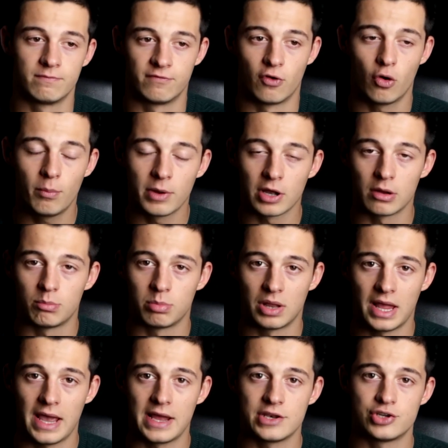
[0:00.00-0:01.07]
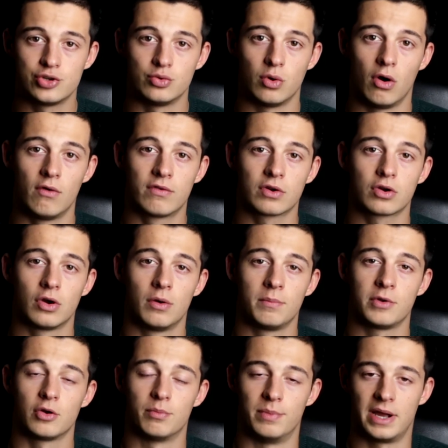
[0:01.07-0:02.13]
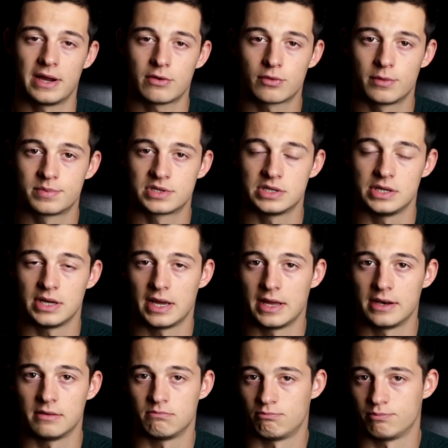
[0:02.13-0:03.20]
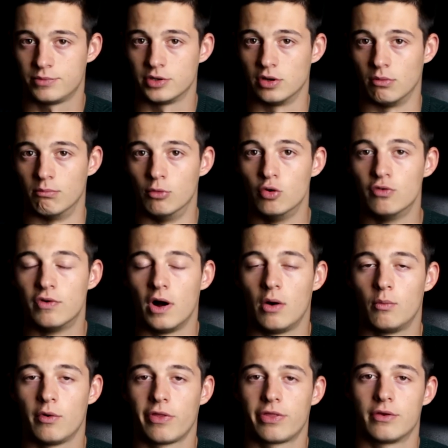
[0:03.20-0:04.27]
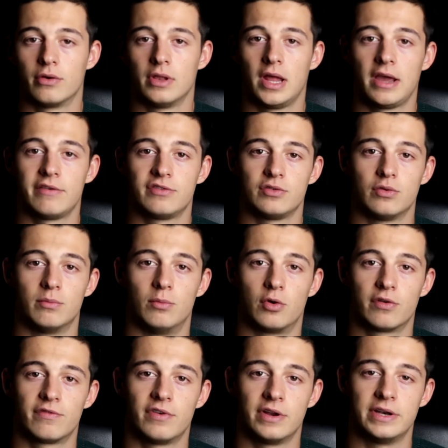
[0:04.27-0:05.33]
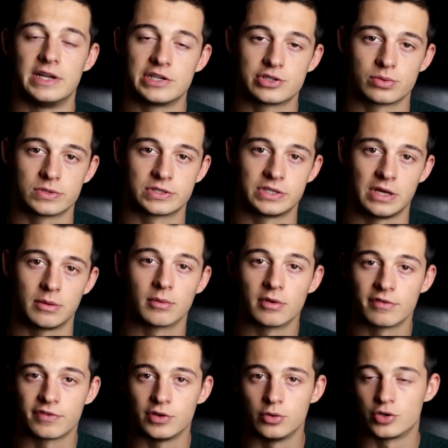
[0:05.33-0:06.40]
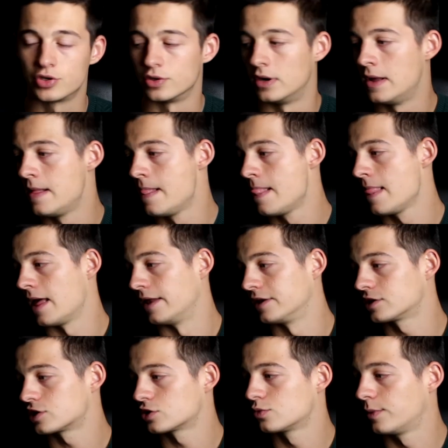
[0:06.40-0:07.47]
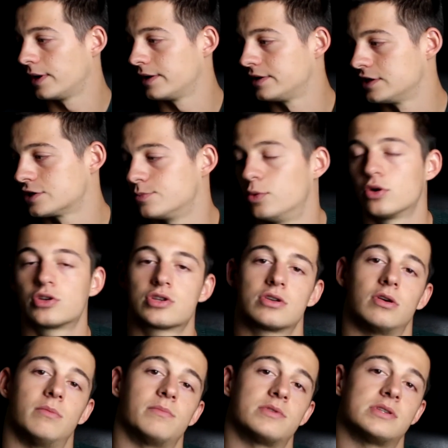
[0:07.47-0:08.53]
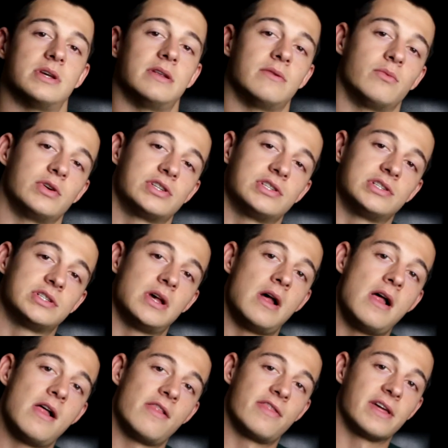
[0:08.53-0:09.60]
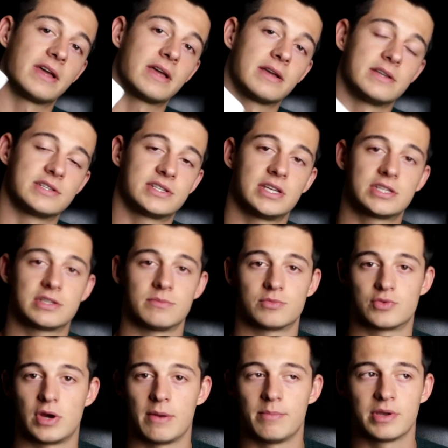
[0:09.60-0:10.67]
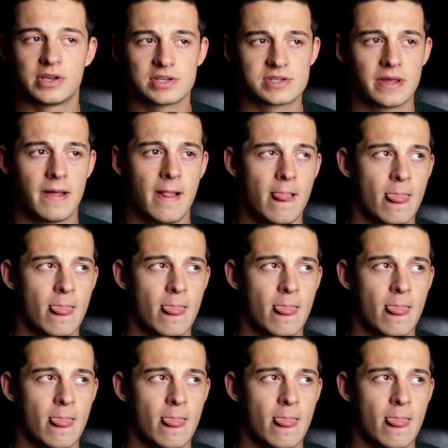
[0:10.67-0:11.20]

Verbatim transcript: forming a plan to overcome your bankruptcy and, you know, move on with your life to a more financial stable future. And this is where this book comes in, which is Thinking in Systems, right? Because